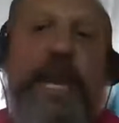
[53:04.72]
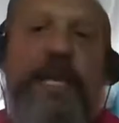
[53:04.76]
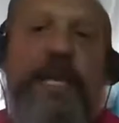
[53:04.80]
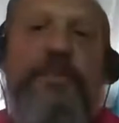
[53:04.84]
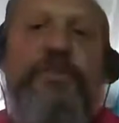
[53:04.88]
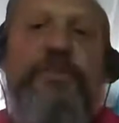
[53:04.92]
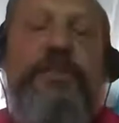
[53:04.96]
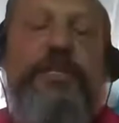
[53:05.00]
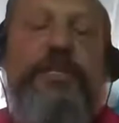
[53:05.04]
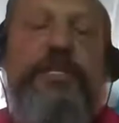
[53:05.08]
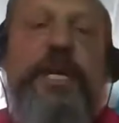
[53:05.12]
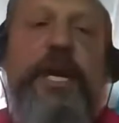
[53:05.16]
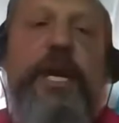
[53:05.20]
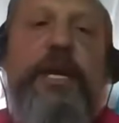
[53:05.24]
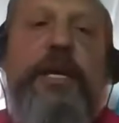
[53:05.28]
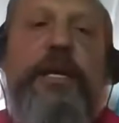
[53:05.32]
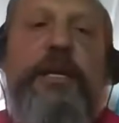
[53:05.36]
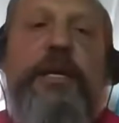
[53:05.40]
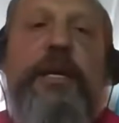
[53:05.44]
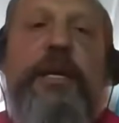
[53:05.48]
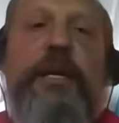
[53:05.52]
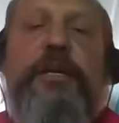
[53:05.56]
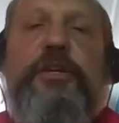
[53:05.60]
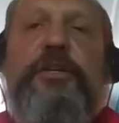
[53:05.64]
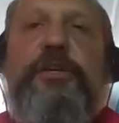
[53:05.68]
end of the
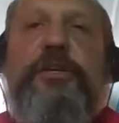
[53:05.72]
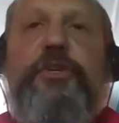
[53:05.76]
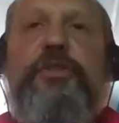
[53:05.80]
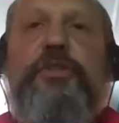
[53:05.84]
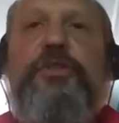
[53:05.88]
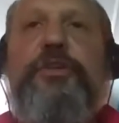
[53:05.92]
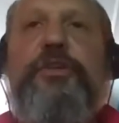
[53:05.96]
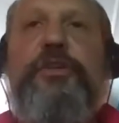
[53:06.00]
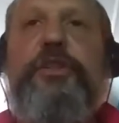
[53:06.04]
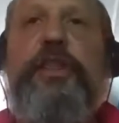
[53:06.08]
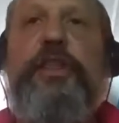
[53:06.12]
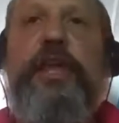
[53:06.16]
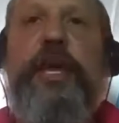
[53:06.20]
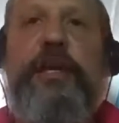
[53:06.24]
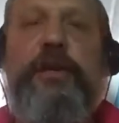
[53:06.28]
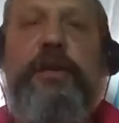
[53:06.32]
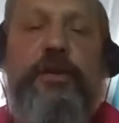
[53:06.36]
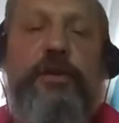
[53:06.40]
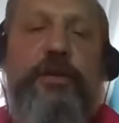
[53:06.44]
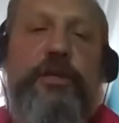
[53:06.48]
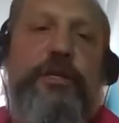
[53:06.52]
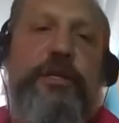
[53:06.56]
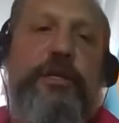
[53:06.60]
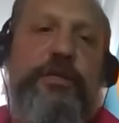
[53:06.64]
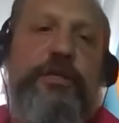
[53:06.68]
day, you should then
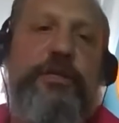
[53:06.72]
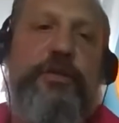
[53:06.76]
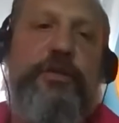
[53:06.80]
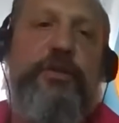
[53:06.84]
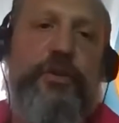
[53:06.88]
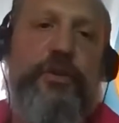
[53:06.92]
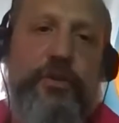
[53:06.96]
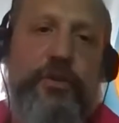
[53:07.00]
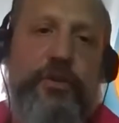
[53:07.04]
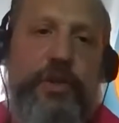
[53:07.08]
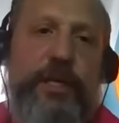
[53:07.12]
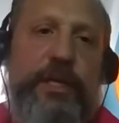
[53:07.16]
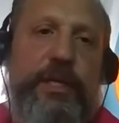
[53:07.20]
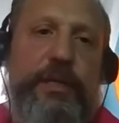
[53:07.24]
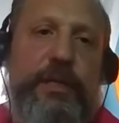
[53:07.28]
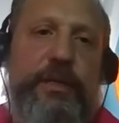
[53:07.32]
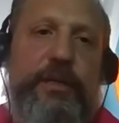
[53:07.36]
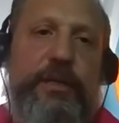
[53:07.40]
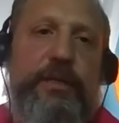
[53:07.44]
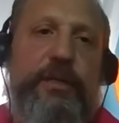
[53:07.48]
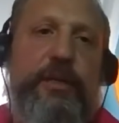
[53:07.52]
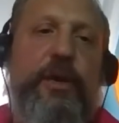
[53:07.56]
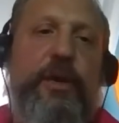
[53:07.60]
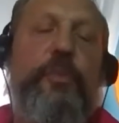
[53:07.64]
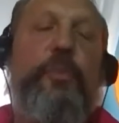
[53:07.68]
look at
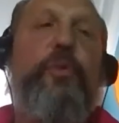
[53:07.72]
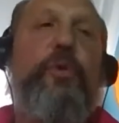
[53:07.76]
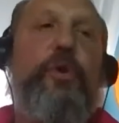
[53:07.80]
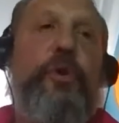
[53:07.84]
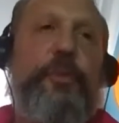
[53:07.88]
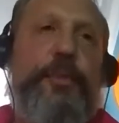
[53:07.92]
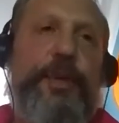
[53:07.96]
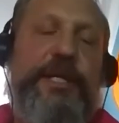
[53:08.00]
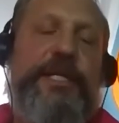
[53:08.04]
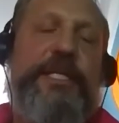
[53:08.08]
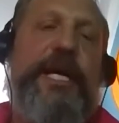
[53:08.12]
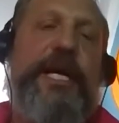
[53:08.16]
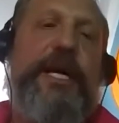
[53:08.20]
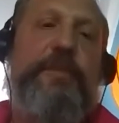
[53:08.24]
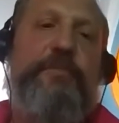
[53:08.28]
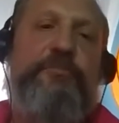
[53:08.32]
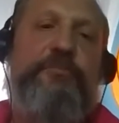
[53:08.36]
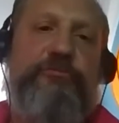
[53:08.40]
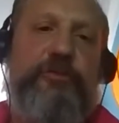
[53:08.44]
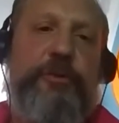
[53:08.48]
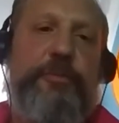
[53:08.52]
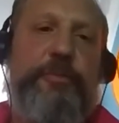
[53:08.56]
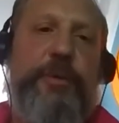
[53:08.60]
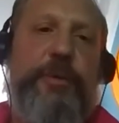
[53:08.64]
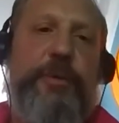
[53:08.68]
cooling or warming down
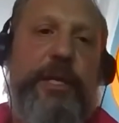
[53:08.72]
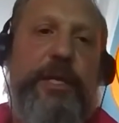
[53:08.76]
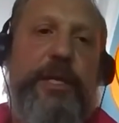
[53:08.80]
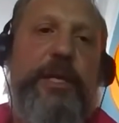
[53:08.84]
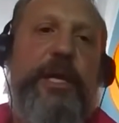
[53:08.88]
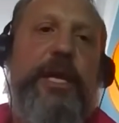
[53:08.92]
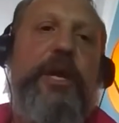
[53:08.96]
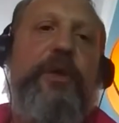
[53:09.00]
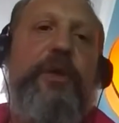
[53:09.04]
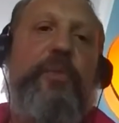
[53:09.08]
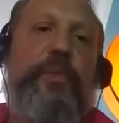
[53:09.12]
properly,